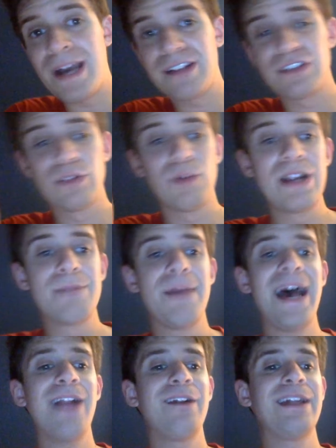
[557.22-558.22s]
to the ring.
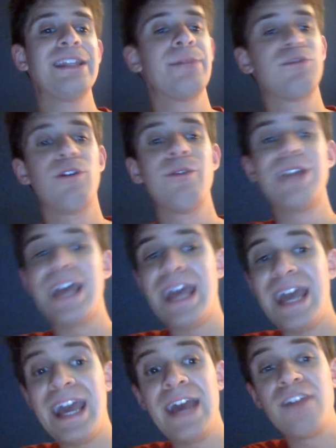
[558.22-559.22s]
Balor ended up throwing
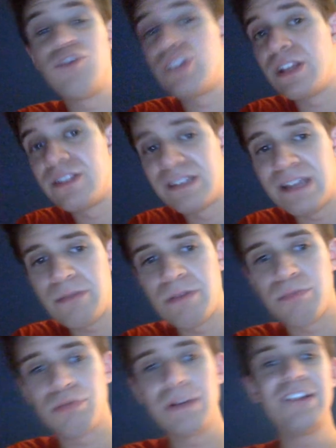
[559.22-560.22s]
Edge into Damian
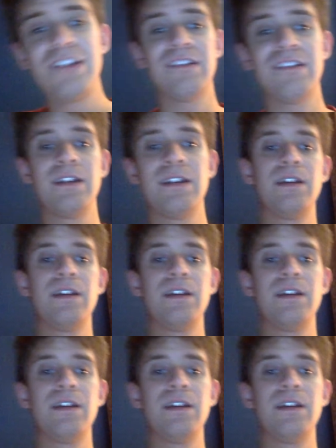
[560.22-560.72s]
Priest.